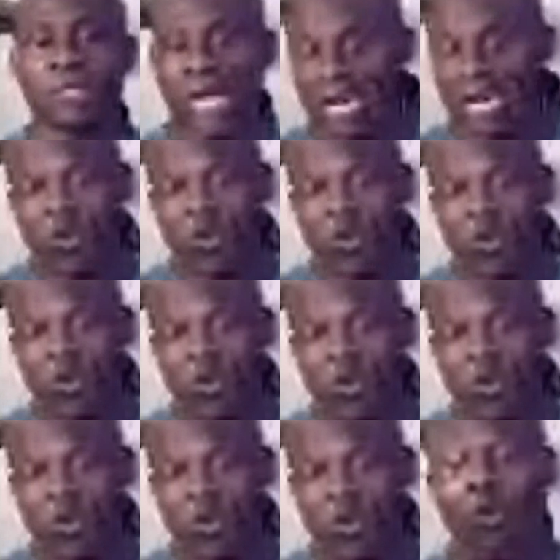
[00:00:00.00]
I know we
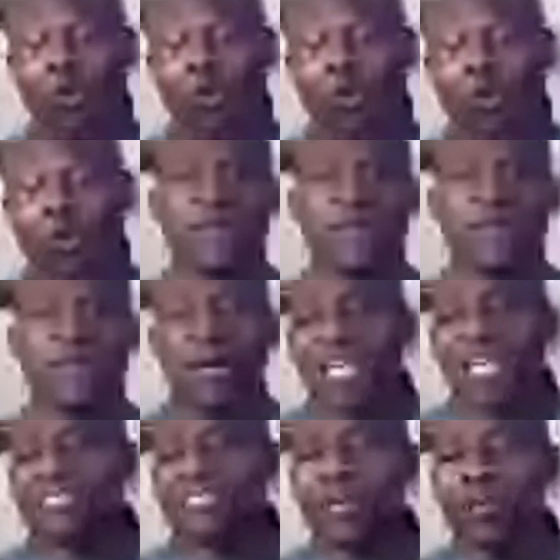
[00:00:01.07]
can.
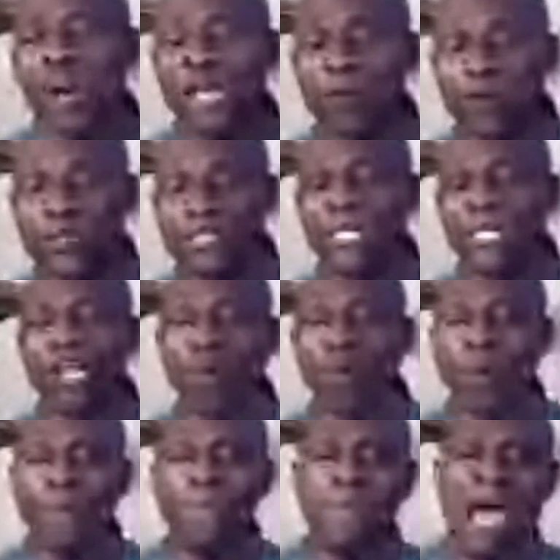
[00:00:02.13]
But let's not wait
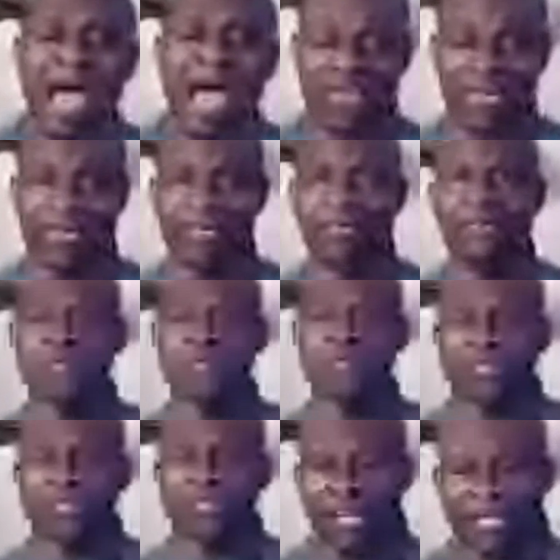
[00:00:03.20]
until our back
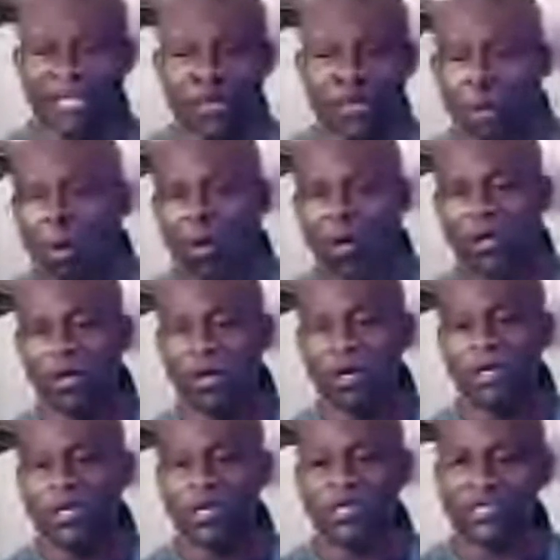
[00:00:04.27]
is against the wall.
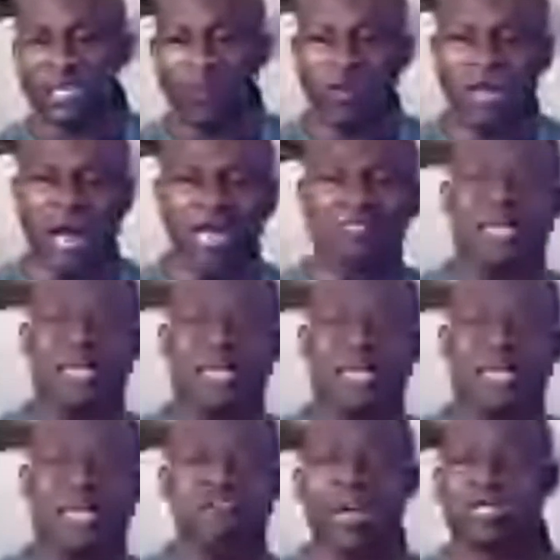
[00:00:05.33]
Someone asked, how
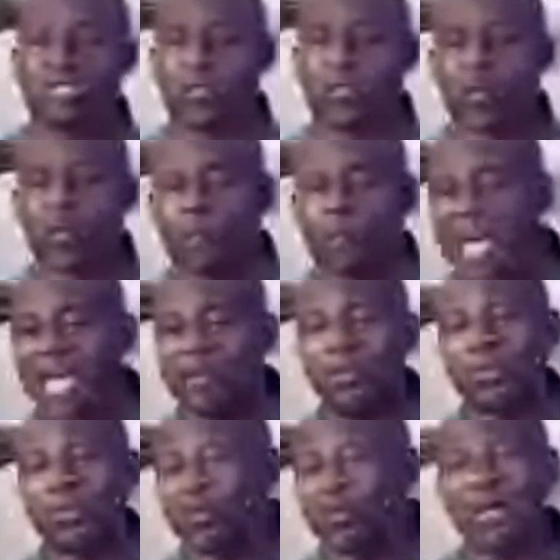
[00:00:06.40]
do you make solar
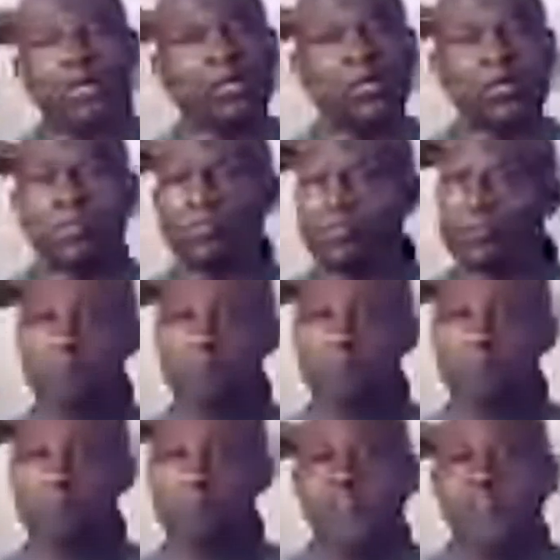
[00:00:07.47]
panels? Well, I
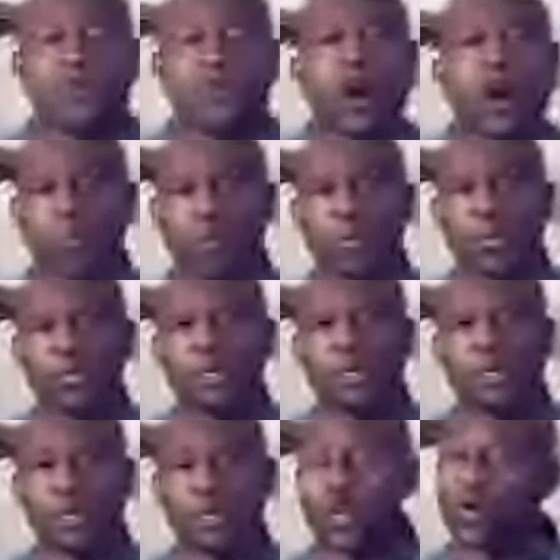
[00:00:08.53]
don't know.
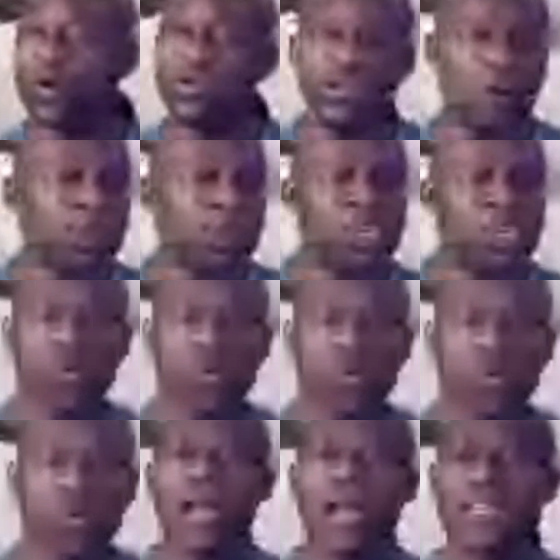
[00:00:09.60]
You could, on YouTube
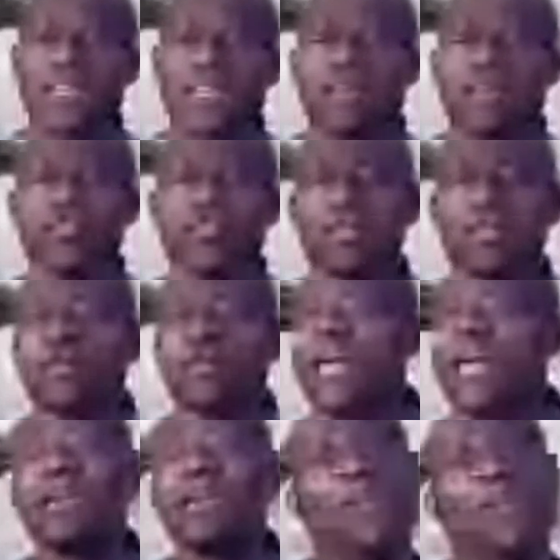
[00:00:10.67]
right now, you can learn
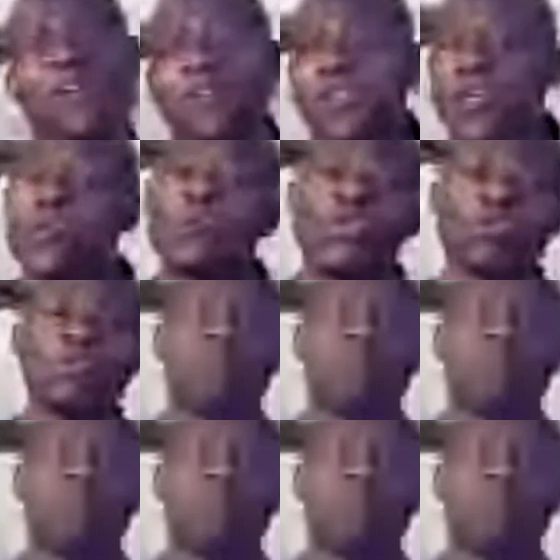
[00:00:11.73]
anything on YouTube.